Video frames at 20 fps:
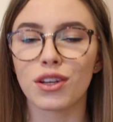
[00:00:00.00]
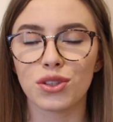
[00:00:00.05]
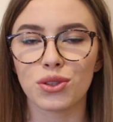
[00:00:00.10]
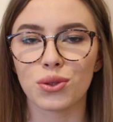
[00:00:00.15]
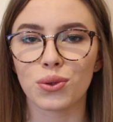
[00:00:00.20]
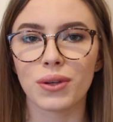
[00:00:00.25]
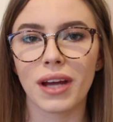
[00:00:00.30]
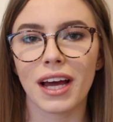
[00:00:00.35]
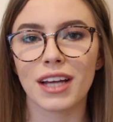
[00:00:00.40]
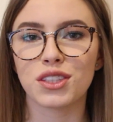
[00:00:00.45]

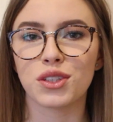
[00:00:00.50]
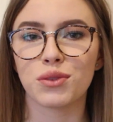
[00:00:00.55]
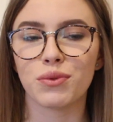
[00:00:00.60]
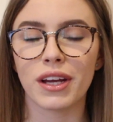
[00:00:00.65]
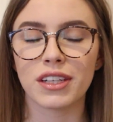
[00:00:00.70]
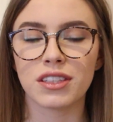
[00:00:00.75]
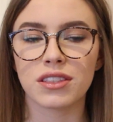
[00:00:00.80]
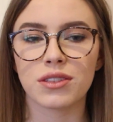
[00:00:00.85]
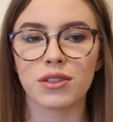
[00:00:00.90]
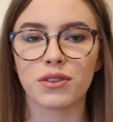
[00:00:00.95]
don't actually
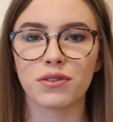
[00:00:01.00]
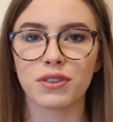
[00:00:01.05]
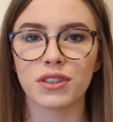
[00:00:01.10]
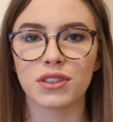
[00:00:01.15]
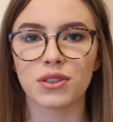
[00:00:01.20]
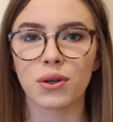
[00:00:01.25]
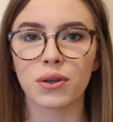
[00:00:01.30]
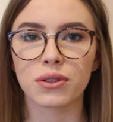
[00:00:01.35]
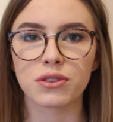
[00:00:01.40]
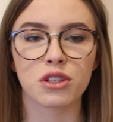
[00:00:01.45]
register for
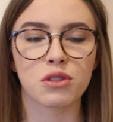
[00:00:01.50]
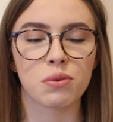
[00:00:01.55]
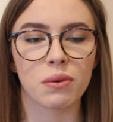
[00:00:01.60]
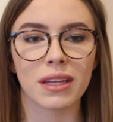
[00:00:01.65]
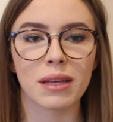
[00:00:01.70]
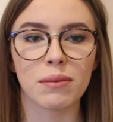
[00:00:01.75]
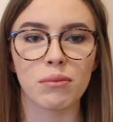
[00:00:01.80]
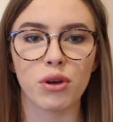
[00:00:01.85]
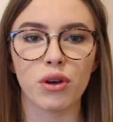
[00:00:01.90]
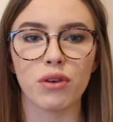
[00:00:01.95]
doctors when
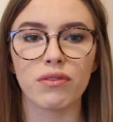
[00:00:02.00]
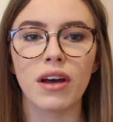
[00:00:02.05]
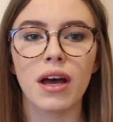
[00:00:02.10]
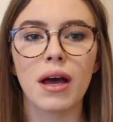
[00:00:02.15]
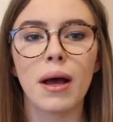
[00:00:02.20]
they move,